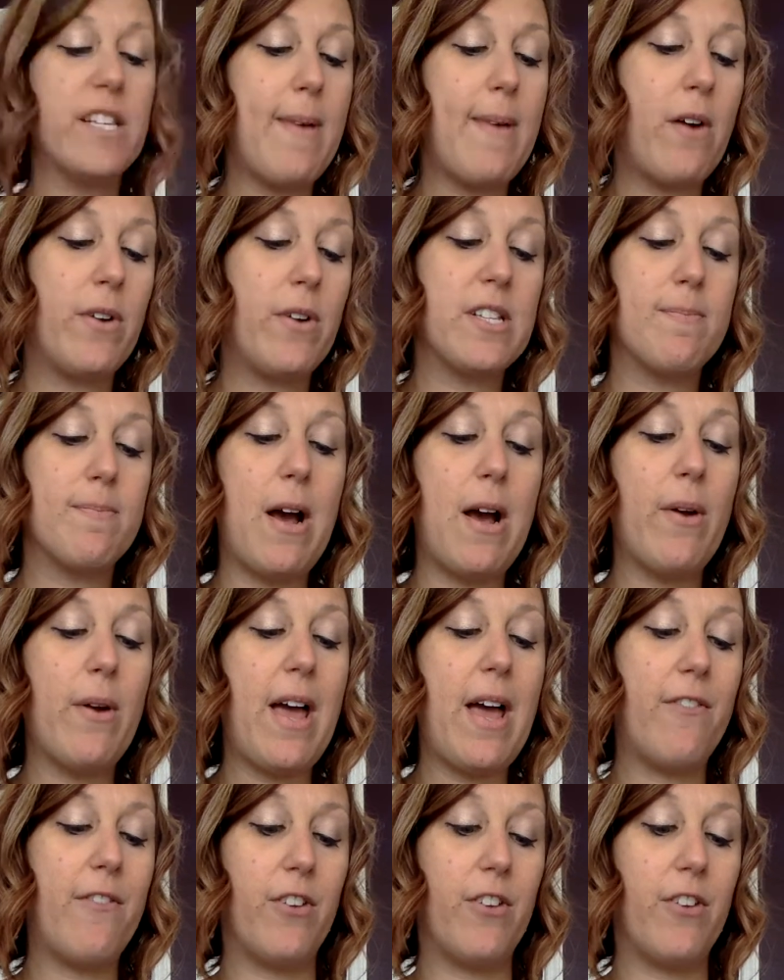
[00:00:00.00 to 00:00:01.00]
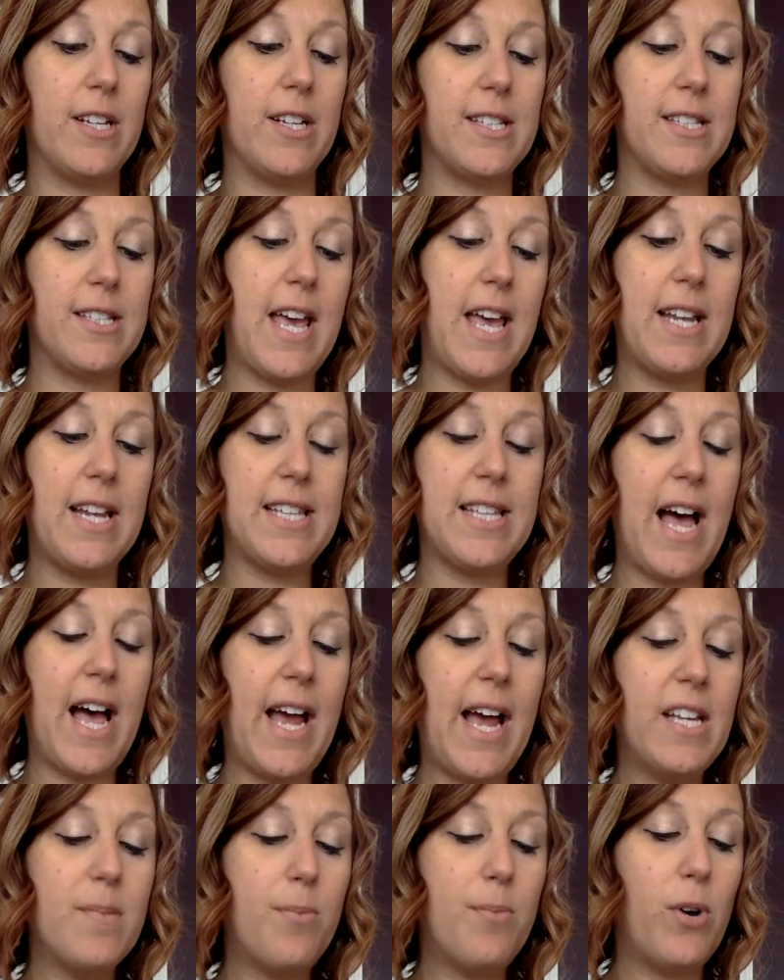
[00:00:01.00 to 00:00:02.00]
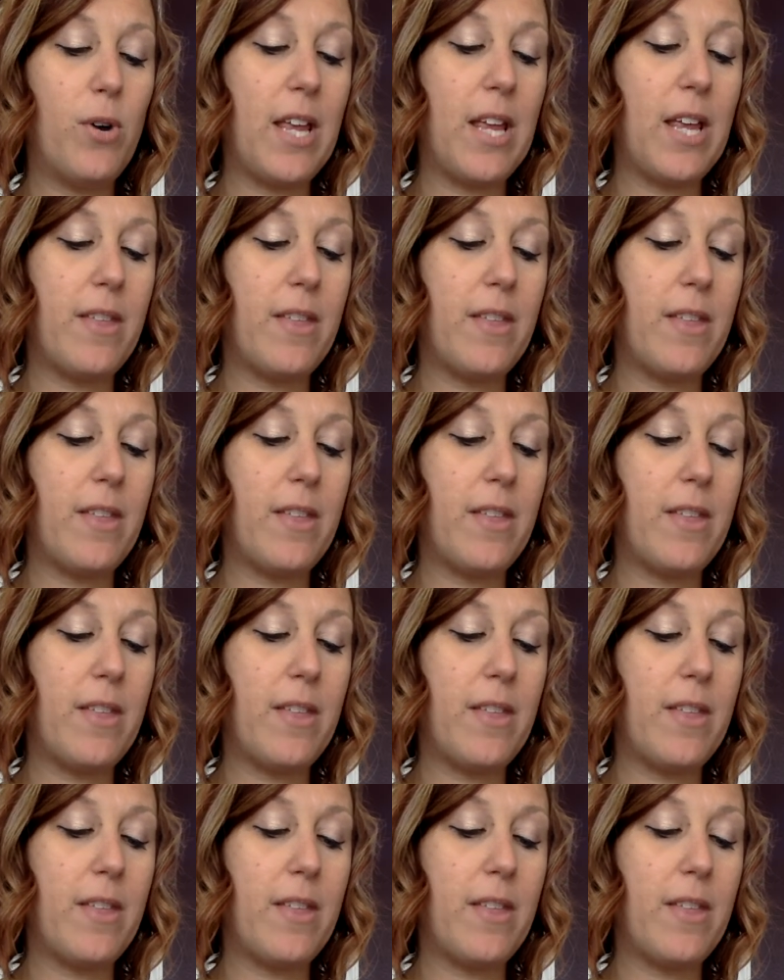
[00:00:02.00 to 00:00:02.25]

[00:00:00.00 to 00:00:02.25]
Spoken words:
The world's highest mountain is Mount Everest.